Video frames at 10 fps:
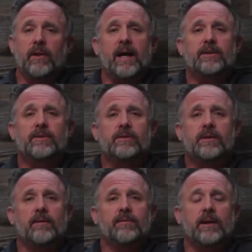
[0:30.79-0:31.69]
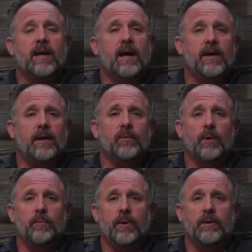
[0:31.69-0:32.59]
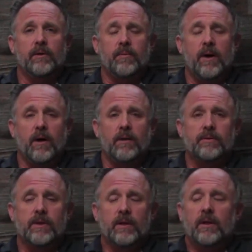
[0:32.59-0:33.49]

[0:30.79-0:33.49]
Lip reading: lights and stuff like that we're putting in the ponds.